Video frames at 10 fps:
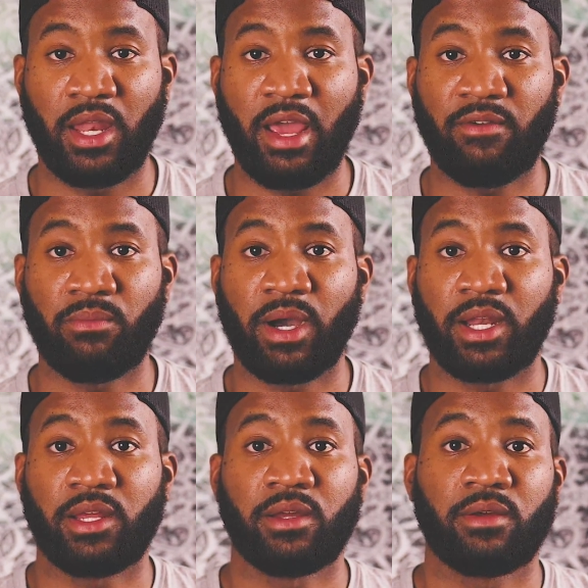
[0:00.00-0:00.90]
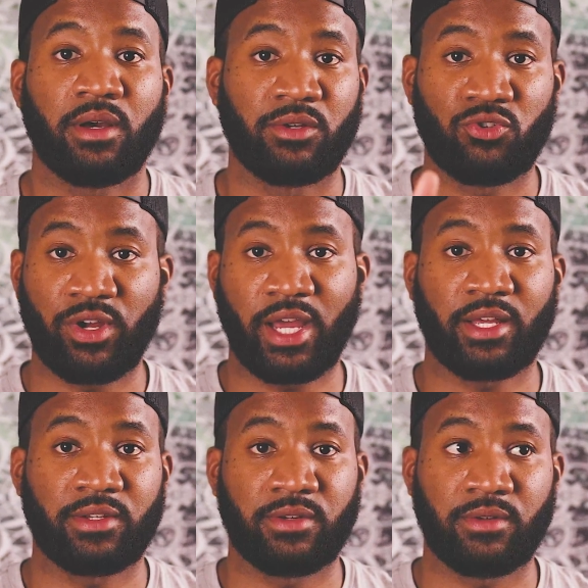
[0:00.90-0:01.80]
and everybody
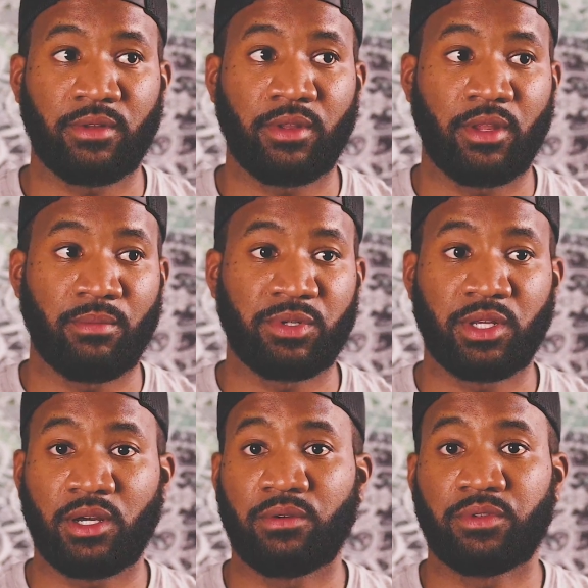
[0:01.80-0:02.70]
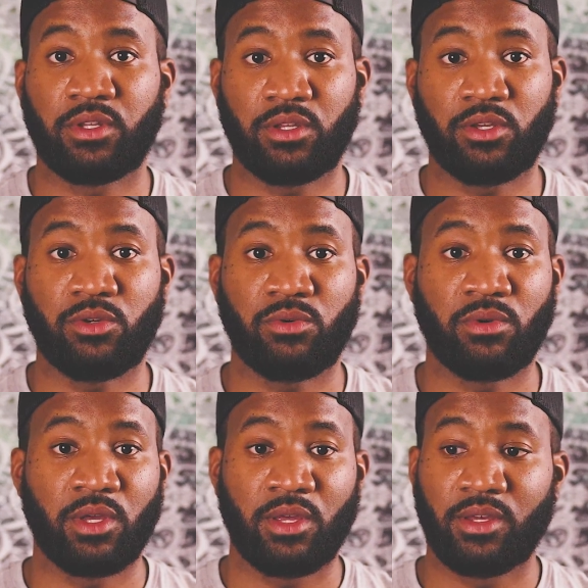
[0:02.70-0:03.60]
attracts themselves to you.